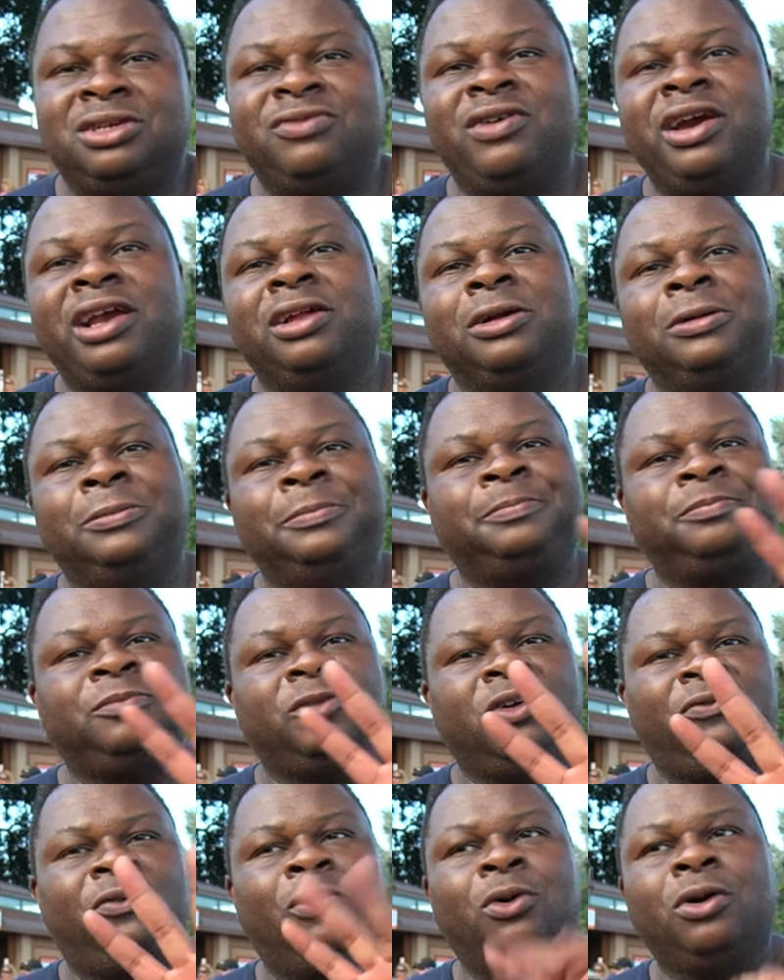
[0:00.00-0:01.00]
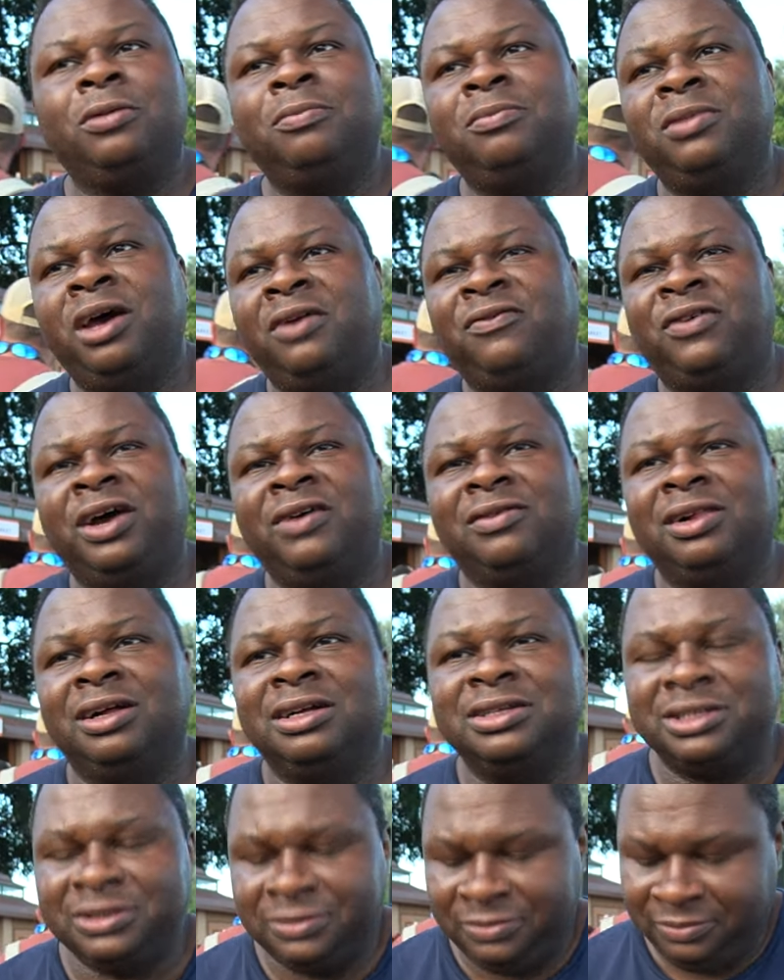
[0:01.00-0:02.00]
the regular. Four out of five
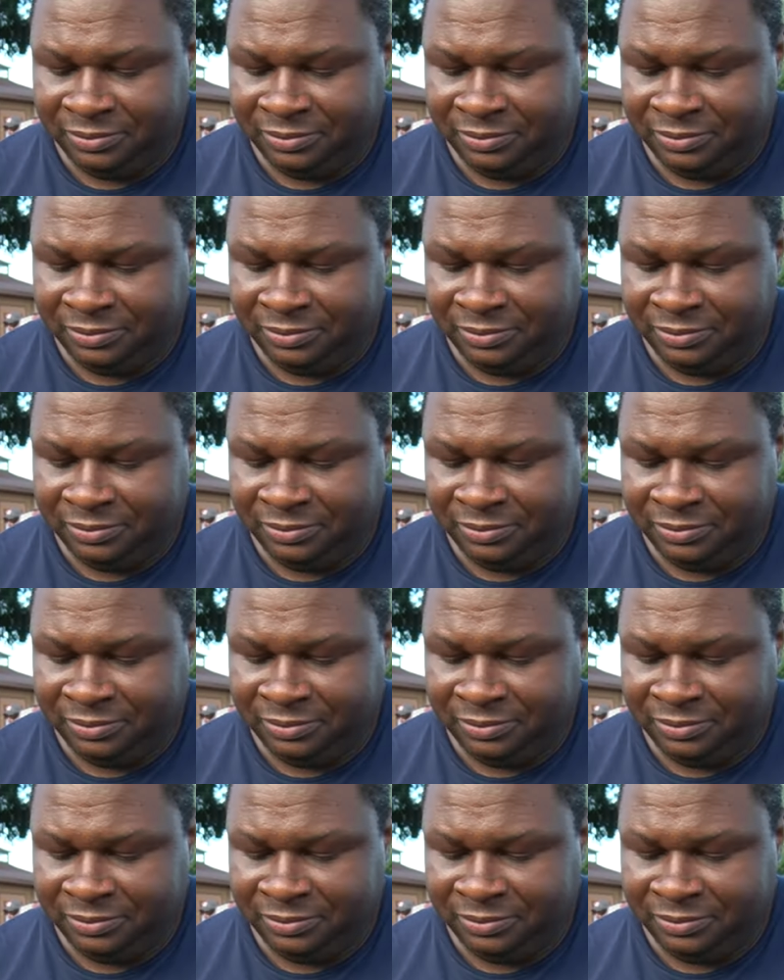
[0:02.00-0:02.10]
plus.